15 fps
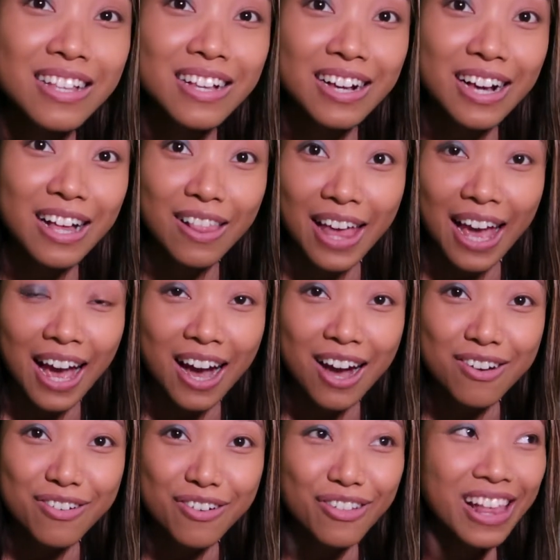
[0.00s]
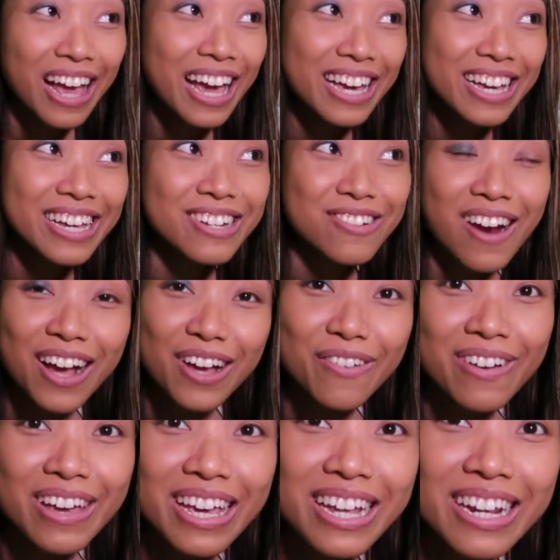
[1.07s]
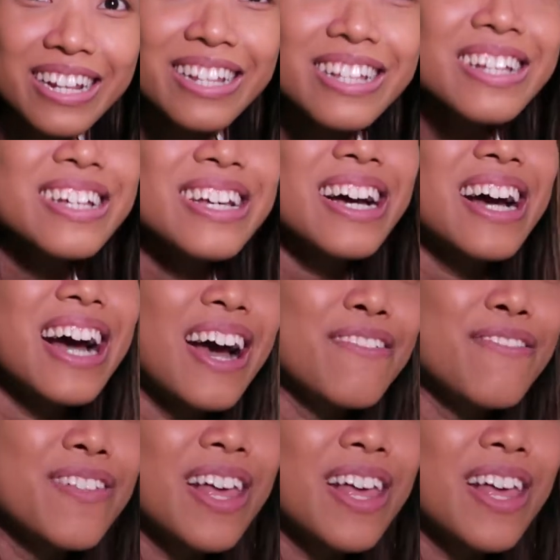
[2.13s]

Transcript: clown or like a drag queen, I feel